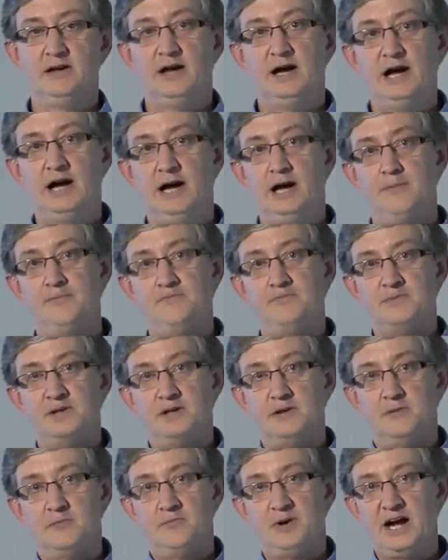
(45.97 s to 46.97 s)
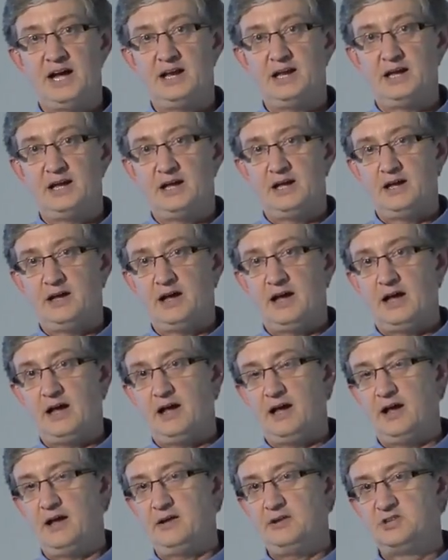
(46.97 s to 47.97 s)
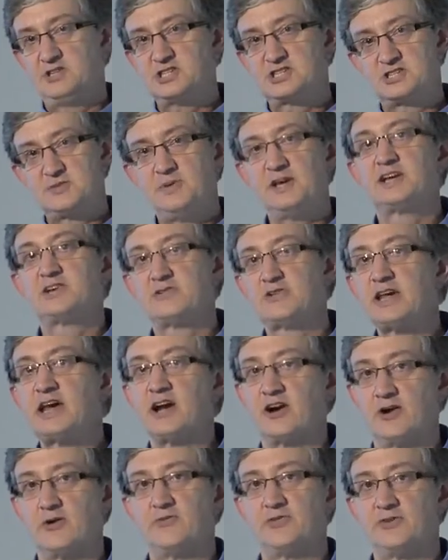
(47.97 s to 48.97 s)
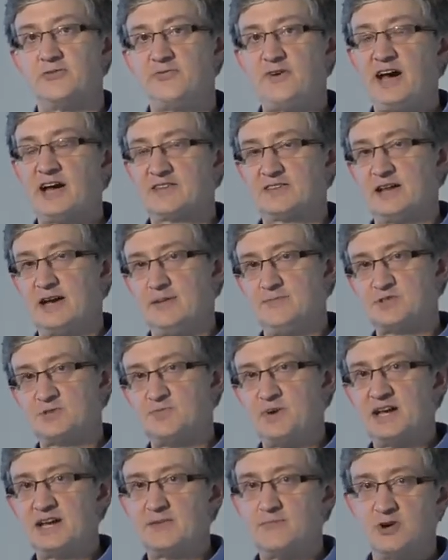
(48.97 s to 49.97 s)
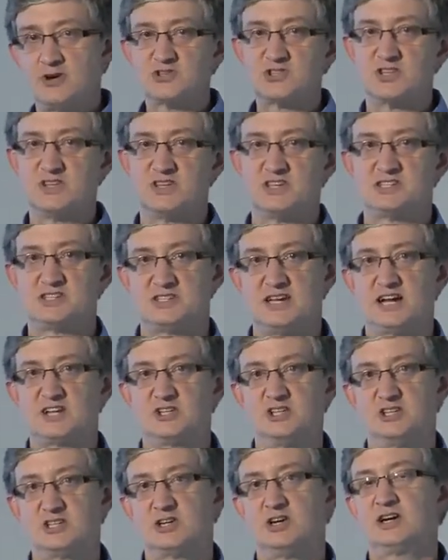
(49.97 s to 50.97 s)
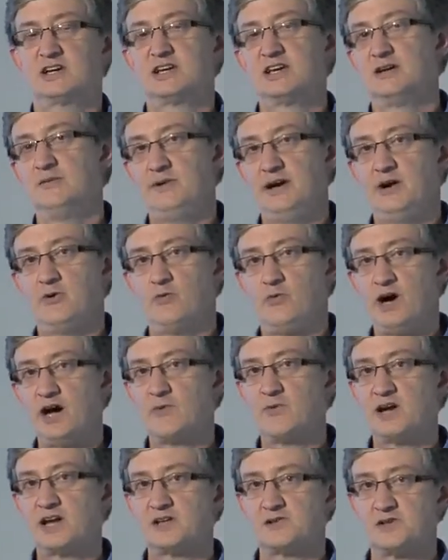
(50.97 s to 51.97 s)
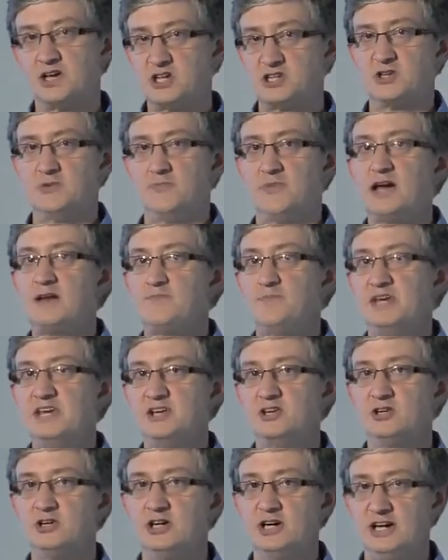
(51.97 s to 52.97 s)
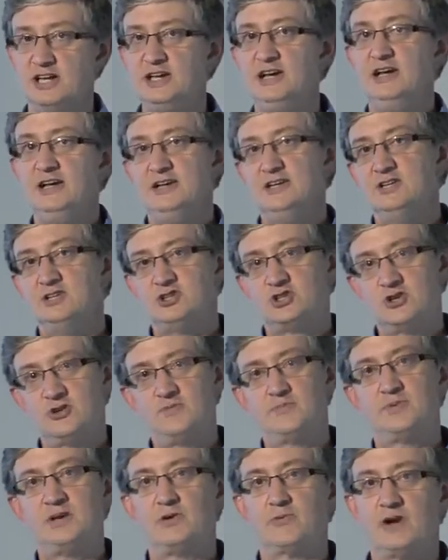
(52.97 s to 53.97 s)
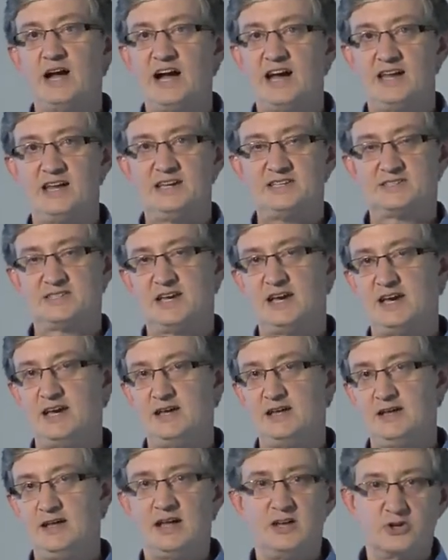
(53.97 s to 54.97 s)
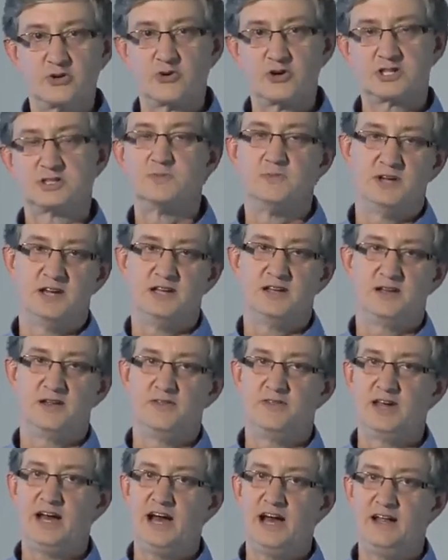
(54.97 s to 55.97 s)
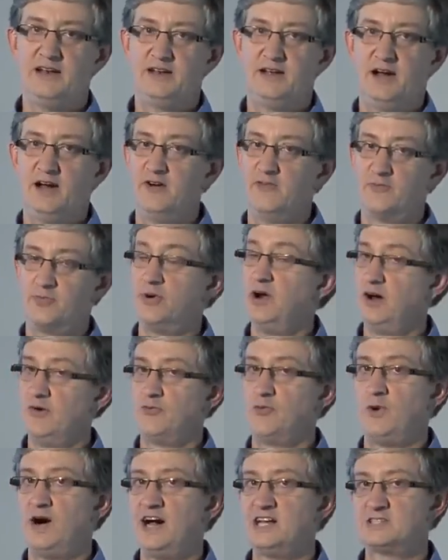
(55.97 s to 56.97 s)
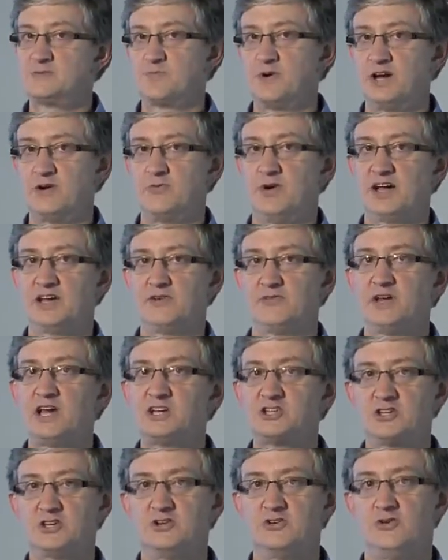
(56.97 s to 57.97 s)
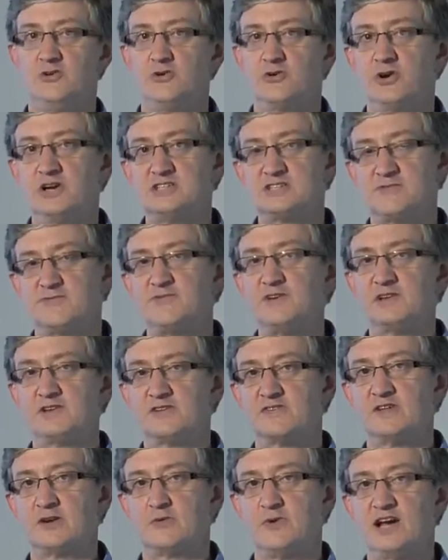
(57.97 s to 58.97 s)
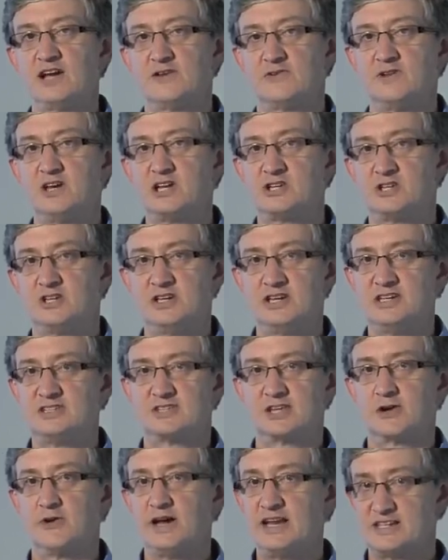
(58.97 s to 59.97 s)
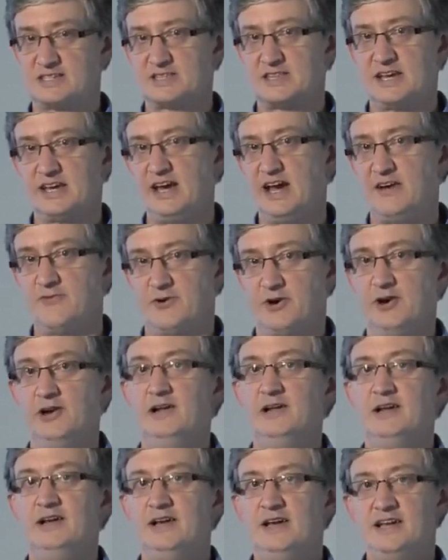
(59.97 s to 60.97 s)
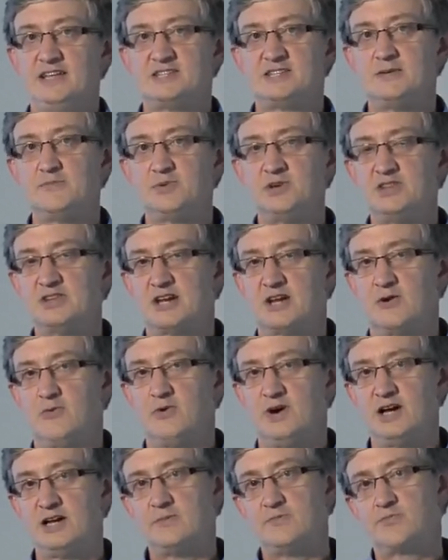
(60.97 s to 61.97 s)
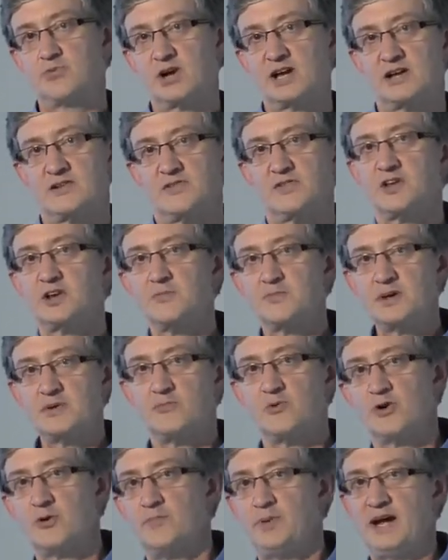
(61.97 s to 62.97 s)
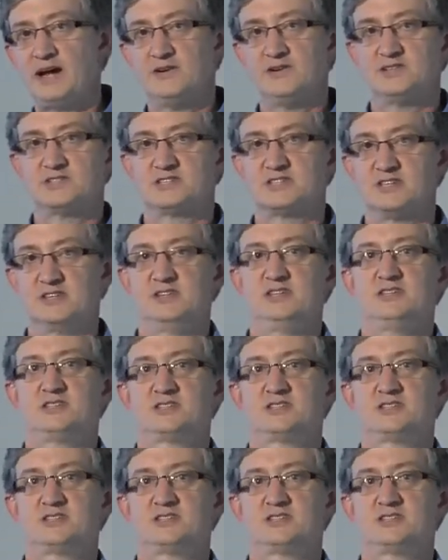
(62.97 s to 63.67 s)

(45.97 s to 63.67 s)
Um, but just to be clear, the fact that I'm spending most of this section talking about why regulation might be good shouldn't be read as a endorsement that of, of widespread regulation or as a feeling that regulation is the greatest thing ever. It's simply that I want to bring a little bit more balance to the